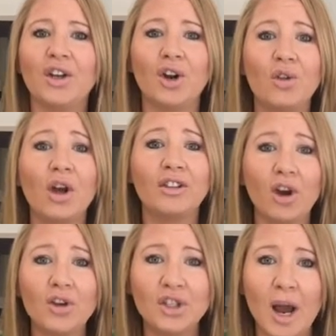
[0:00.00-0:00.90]
You know, look,
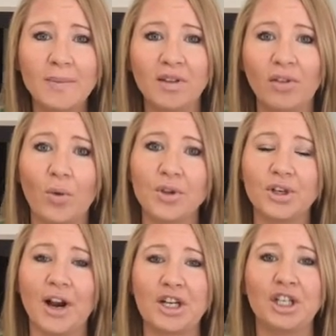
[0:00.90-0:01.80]
those types of
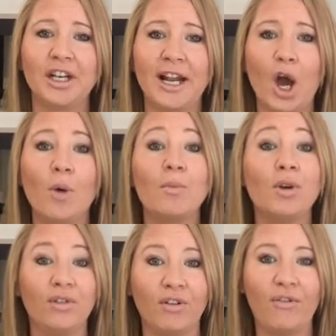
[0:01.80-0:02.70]
thoughts are actually going to help
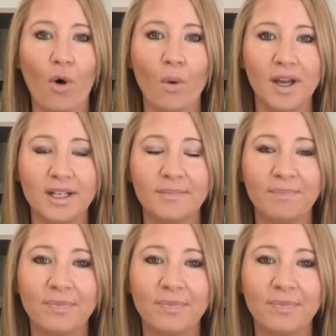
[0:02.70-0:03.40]
move you forward.